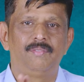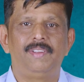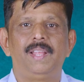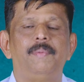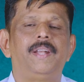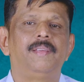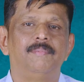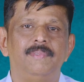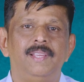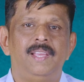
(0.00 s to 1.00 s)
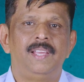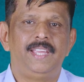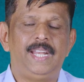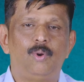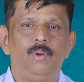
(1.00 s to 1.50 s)
when I met him,
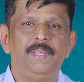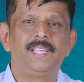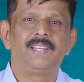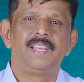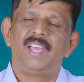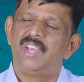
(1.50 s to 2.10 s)
he told me that,